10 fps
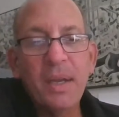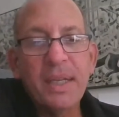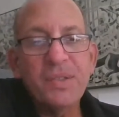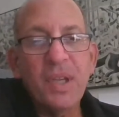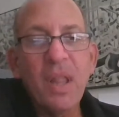
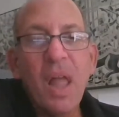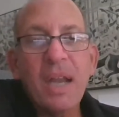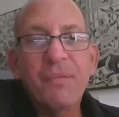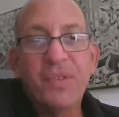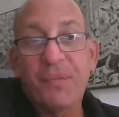it's a
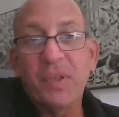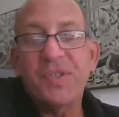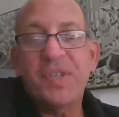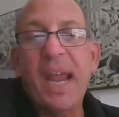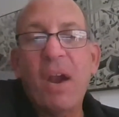lot of different
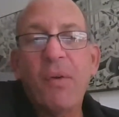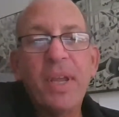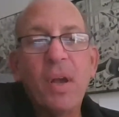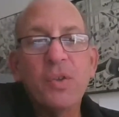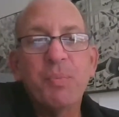
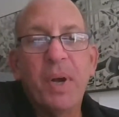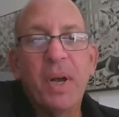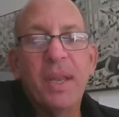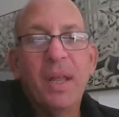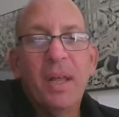scenarios, but